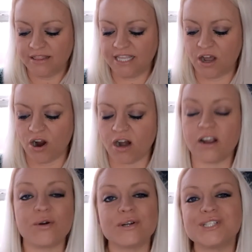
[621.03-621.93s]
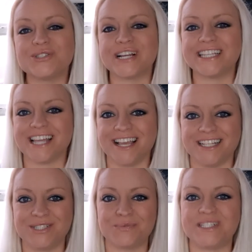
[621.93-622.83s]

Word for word: the arc or straight lines,